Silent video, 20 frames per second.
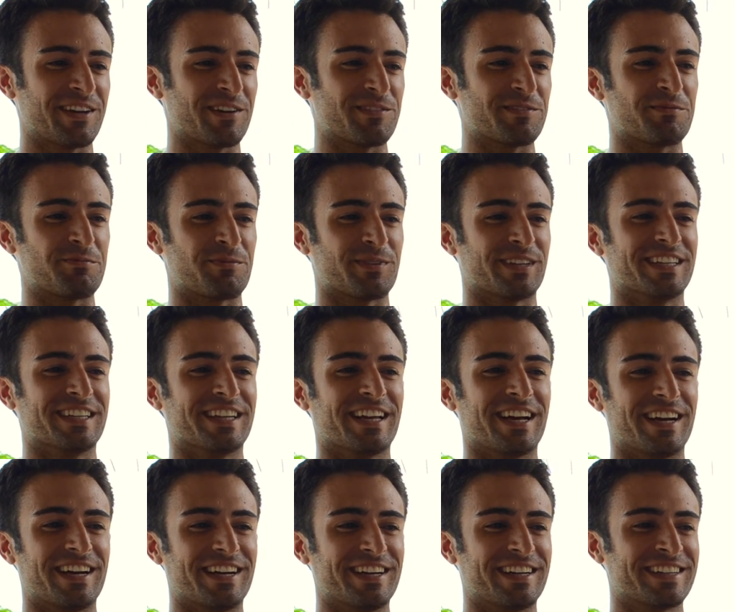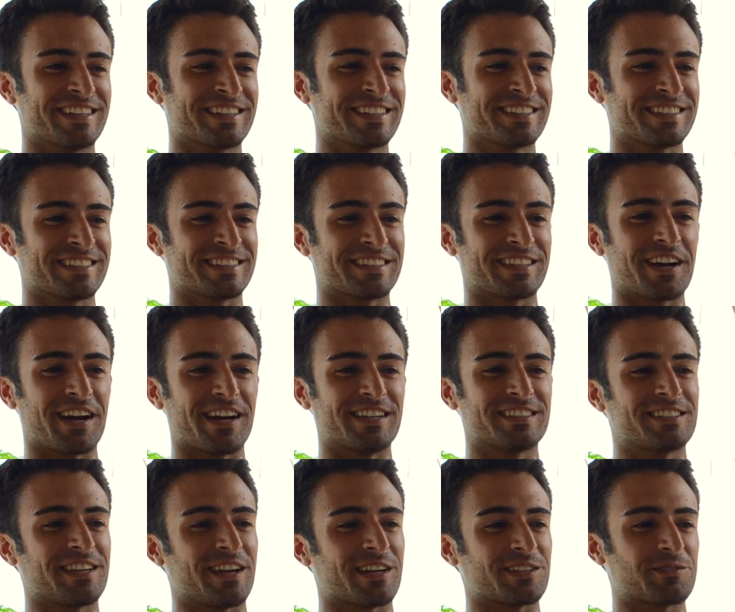I've been uh, in
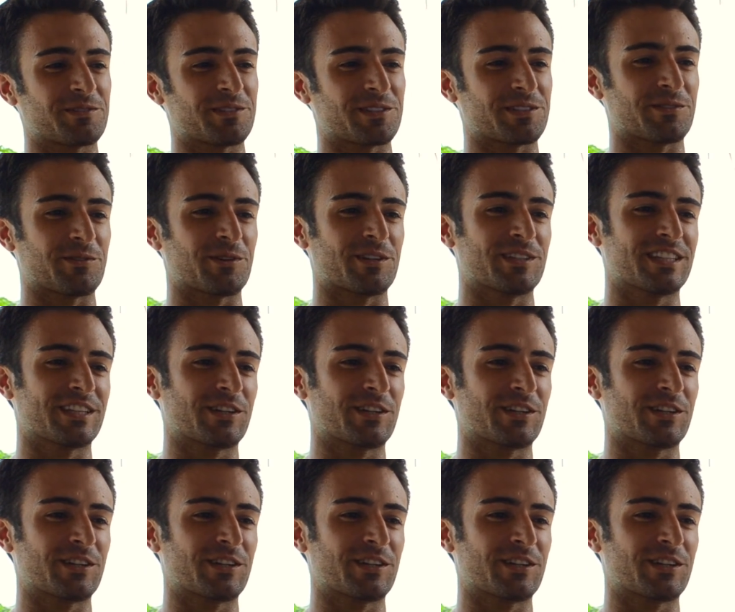contact with one of